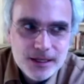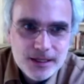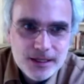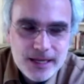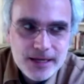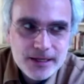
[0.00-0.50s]

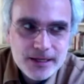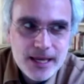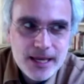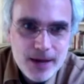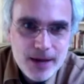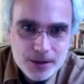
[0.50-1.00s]
Data
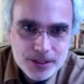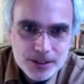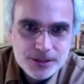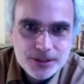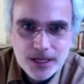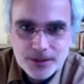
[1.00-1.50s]
came out. It
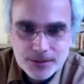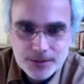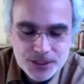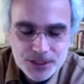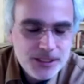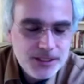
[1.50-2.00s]
turned out the
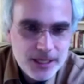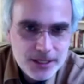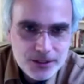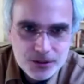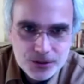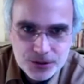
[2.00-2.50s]
machine they
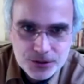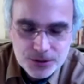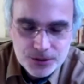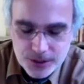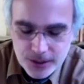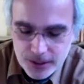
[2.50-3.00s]

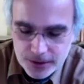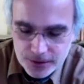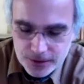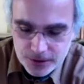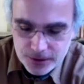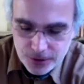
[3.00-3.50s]
used
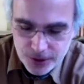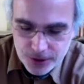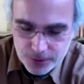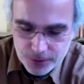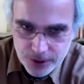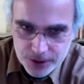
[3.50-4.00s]
could only
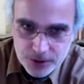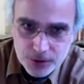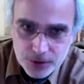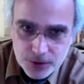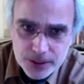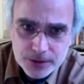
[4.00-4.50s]
compress
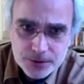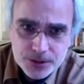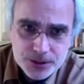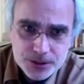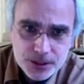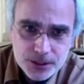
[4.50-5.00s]
slowly. It was
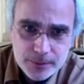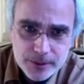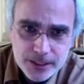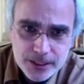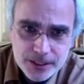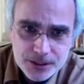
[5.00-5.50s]
just a
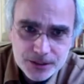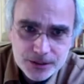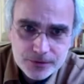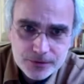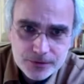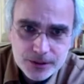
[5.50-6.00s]
limitation
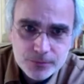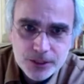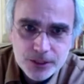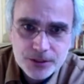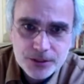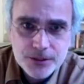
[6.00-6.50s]
of the
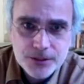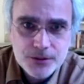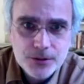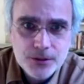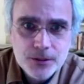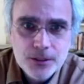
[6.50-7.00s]
pressure control.